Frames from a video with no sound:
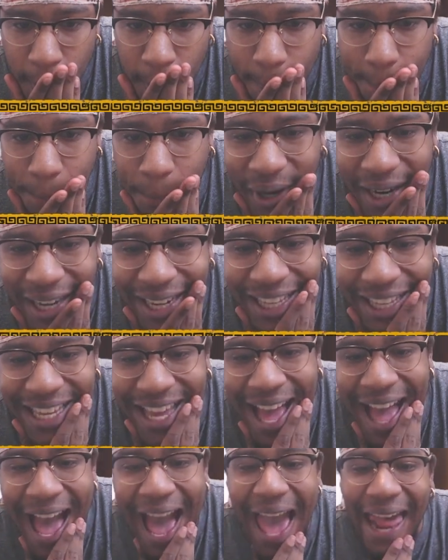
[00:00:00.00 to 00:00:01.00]
But he
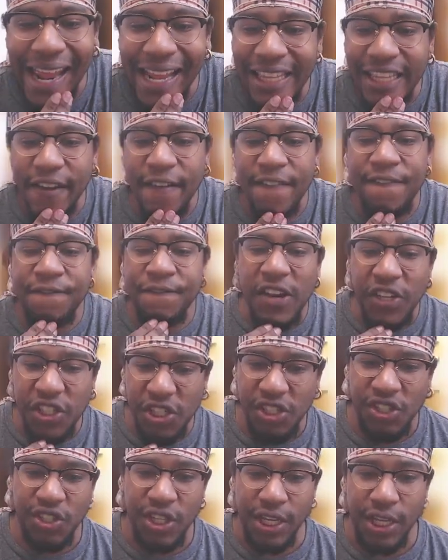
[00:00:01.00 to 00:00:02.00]
had a
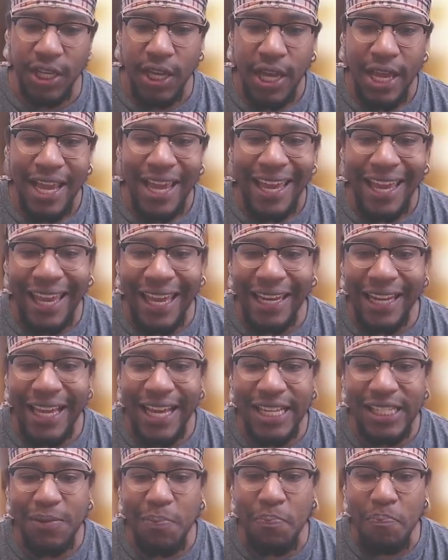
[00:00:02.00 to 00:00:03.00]
deficiency in
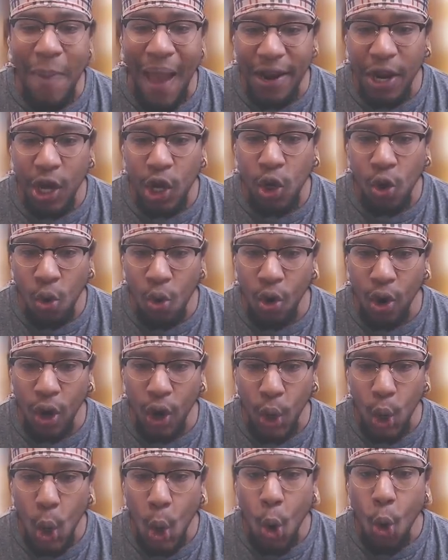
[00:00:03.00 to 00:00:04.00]
his mana
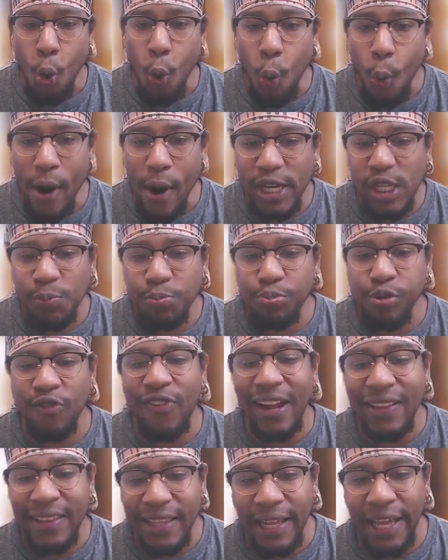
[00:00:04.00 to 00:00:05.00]
core, which
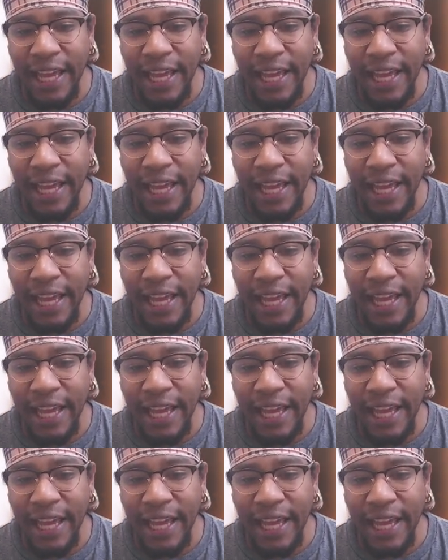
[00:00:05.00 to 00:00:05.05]
prevented